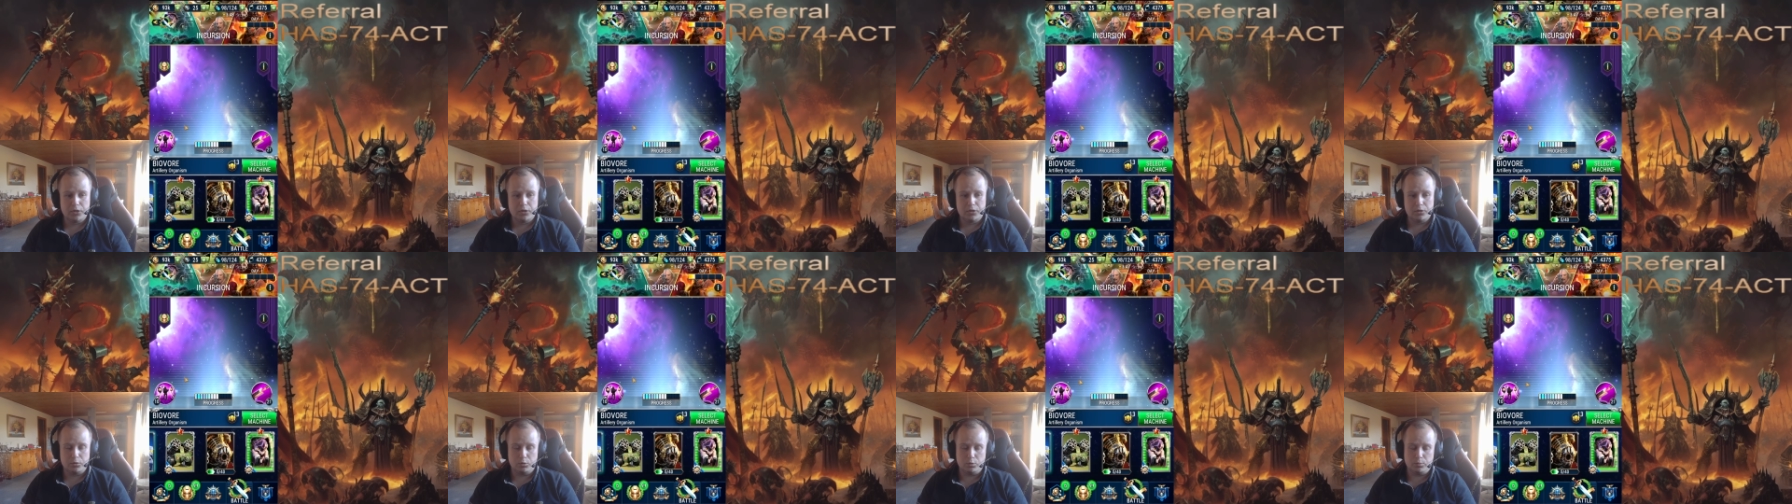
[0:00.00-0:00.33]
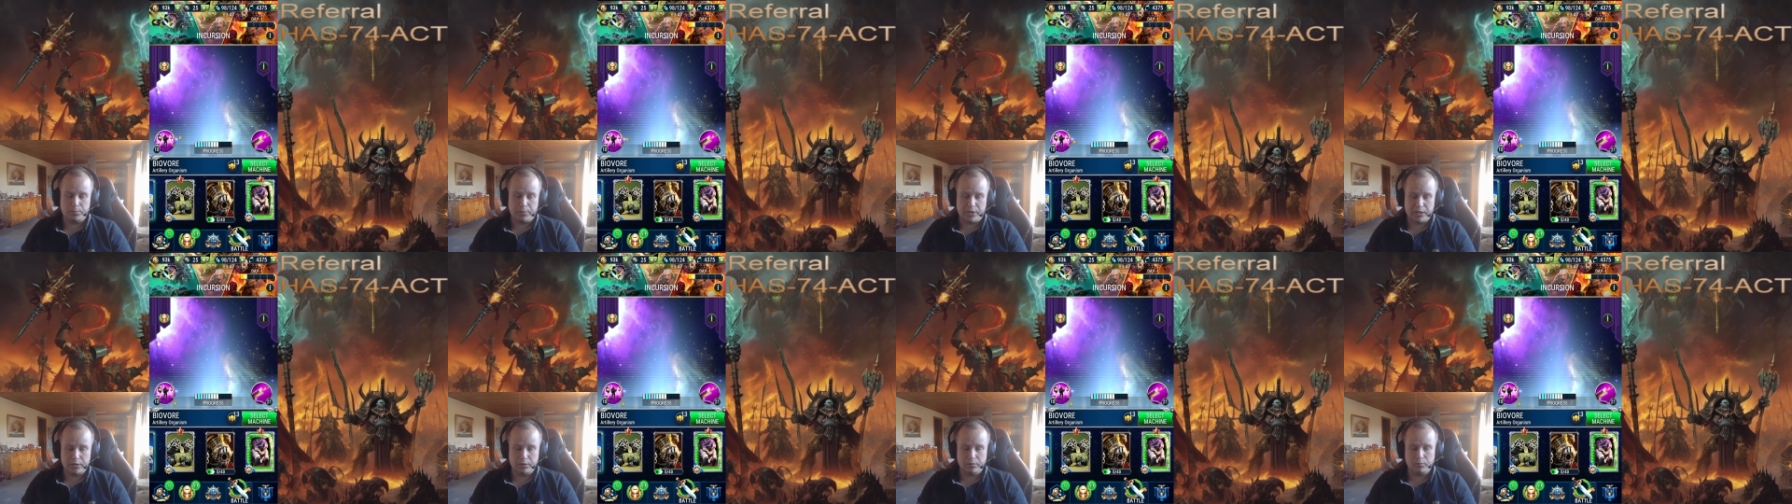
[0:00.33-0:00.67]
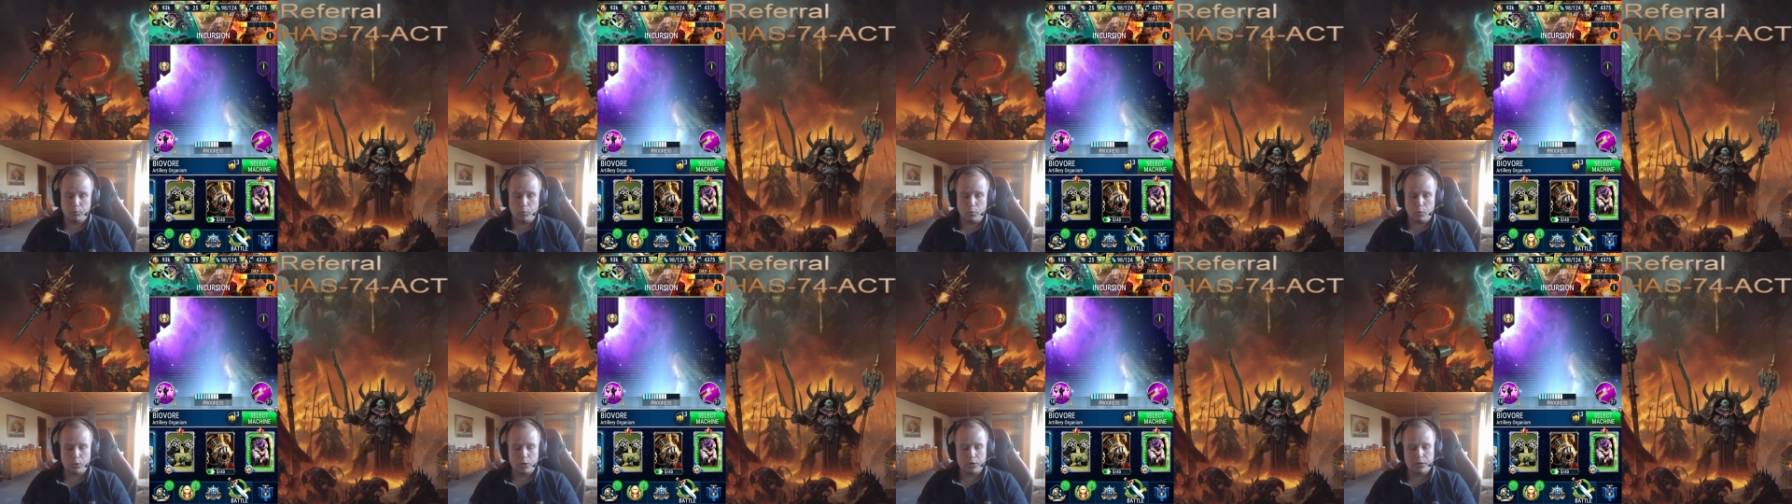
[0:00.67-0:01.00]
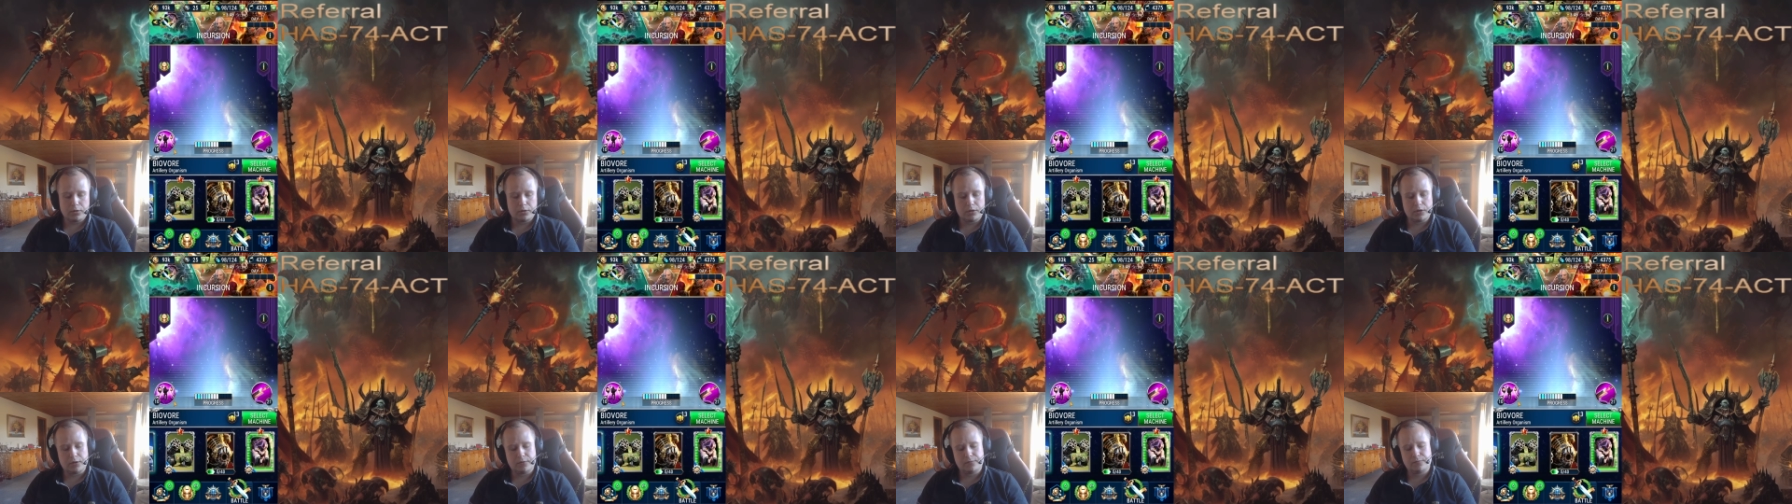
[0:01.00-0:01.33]
or BioWar
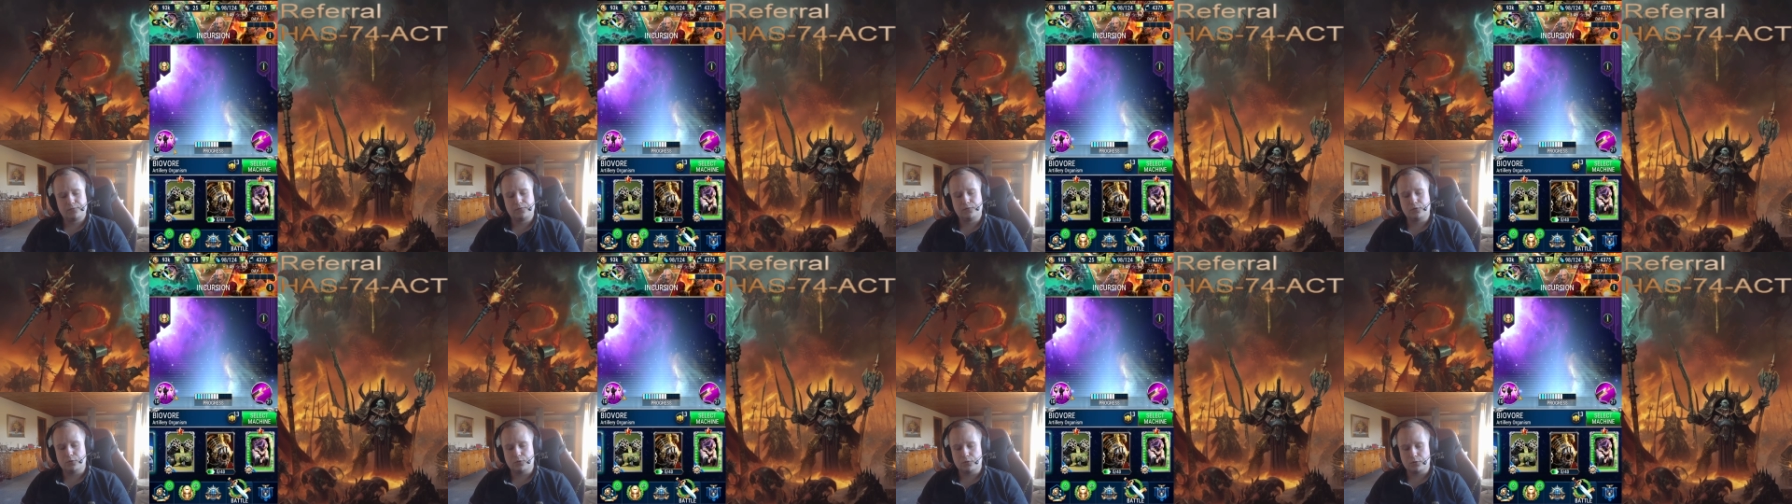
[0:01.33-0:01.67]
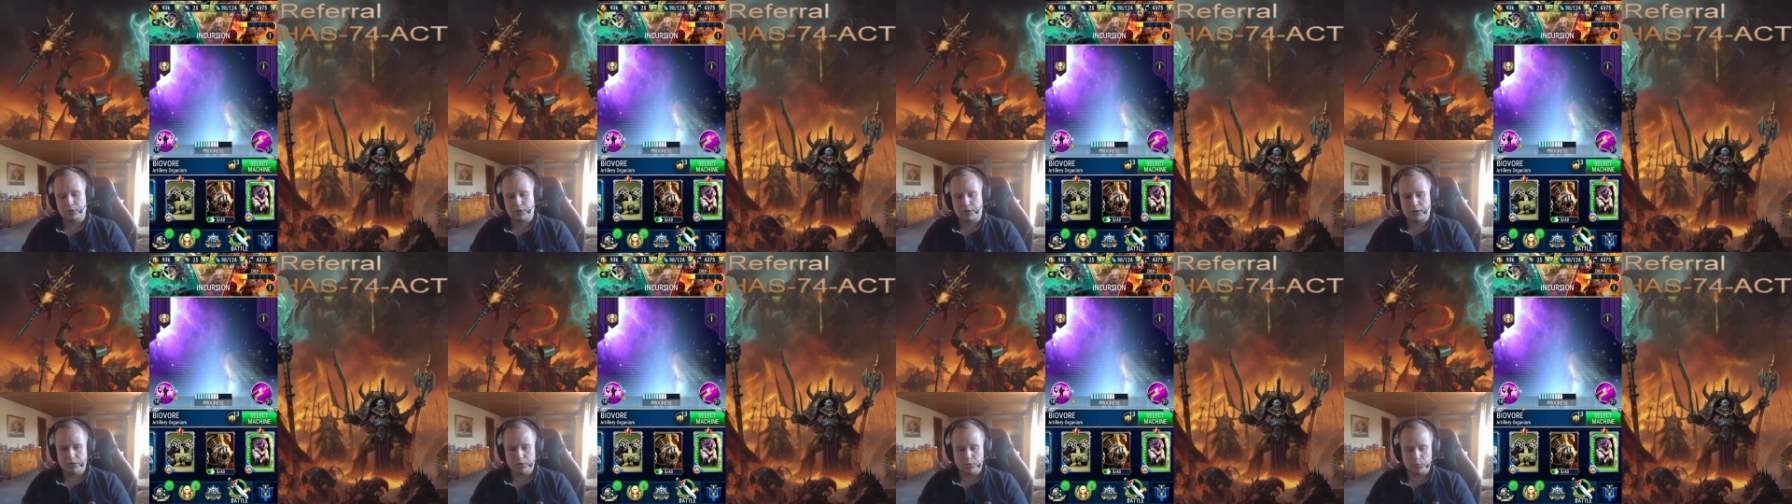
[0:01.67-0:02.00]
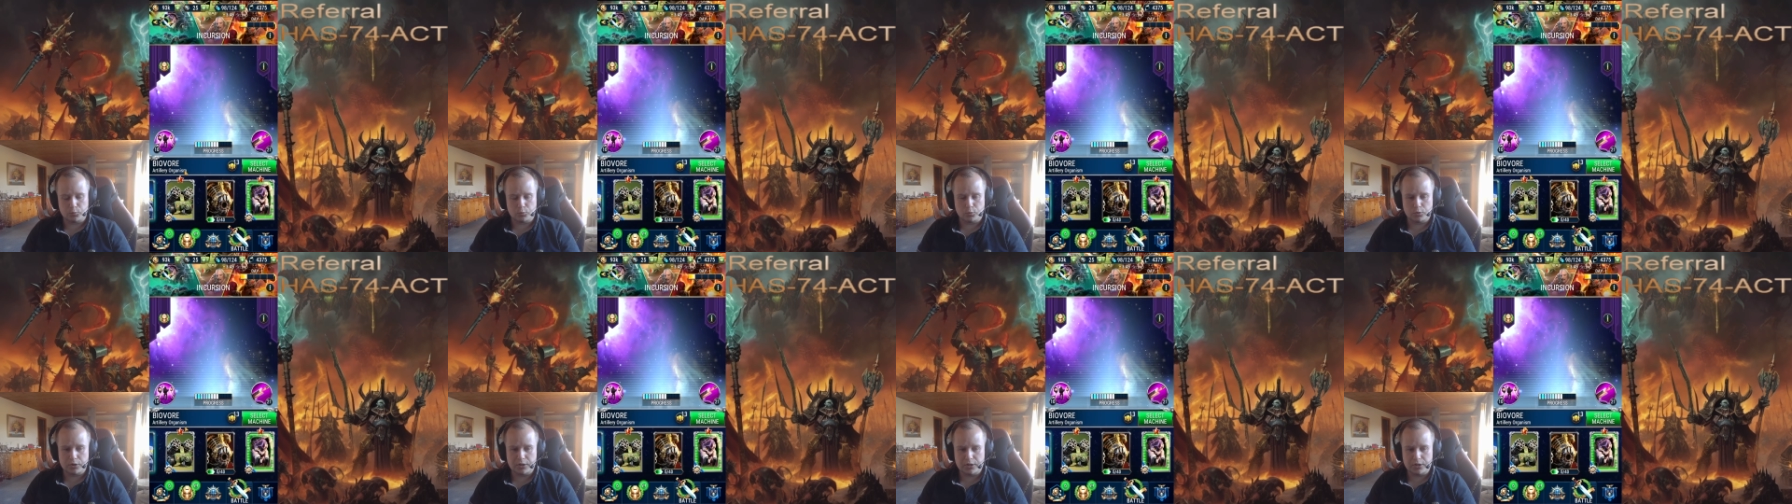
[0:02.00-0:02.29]
for Guild War.